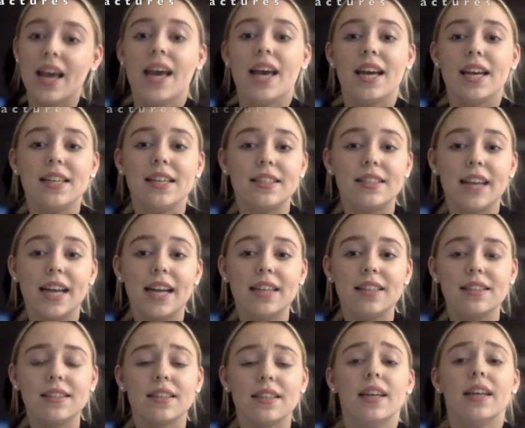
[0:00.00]
He
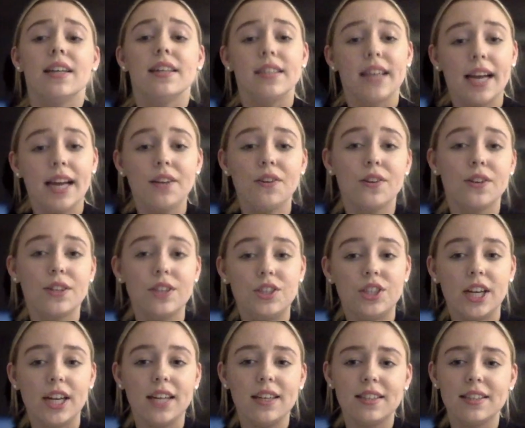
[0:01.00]
states,
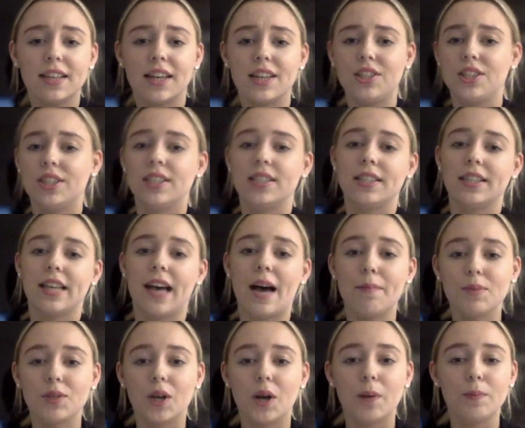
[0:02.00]
technology such as
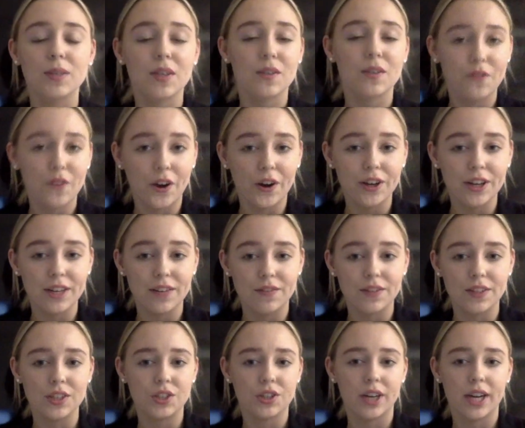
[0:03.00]
laptops and phone
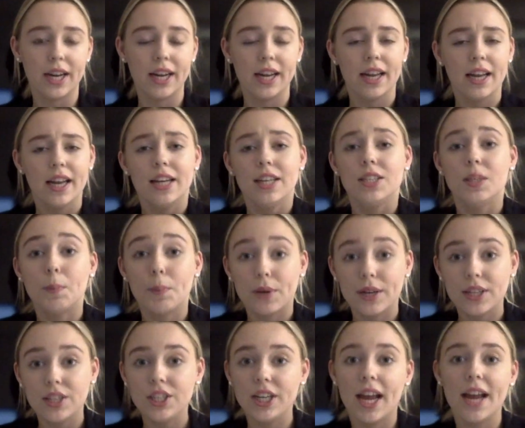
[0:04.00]
inventory
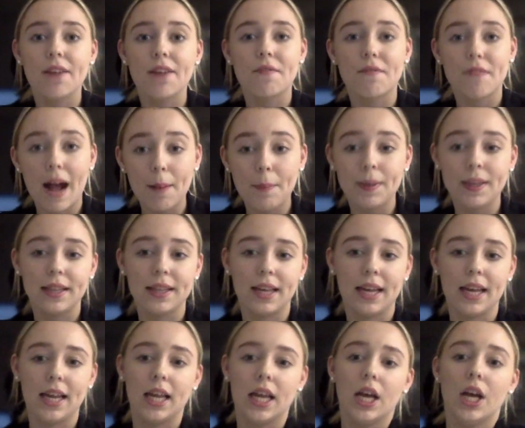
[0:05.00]
depreciate
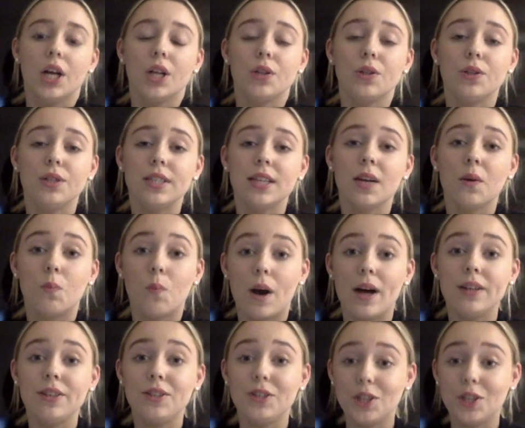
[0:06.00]
rapidly, losing
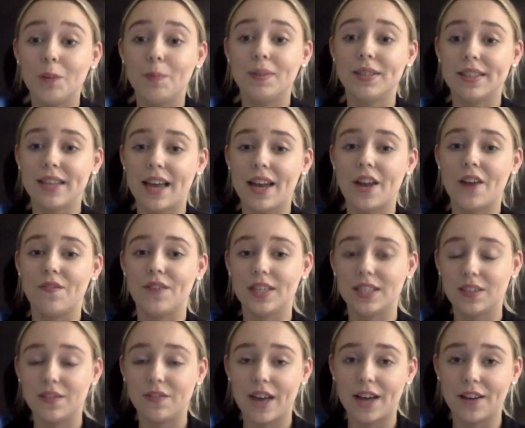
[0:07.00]
1 to 2% of
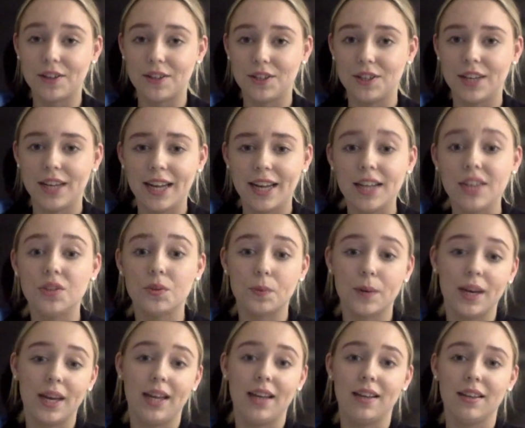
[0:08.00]
its value each
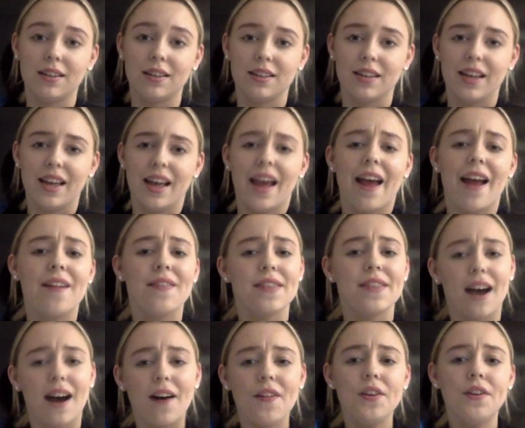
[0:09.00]
week. And
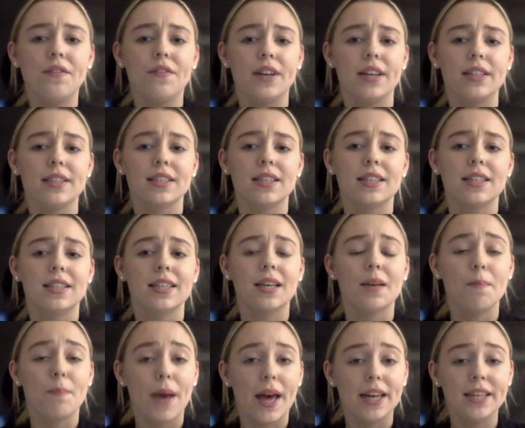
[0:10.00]
the other risk is the
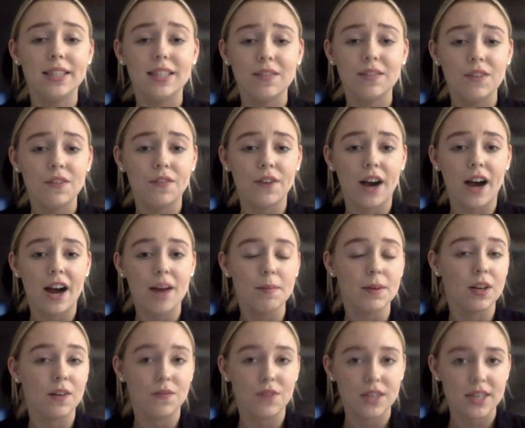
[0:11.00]
competitive
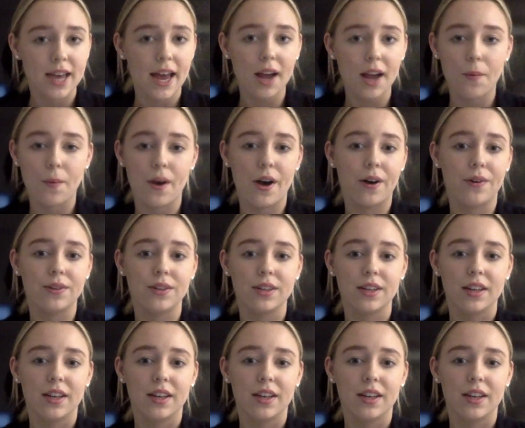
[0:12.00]
environment of the tech world.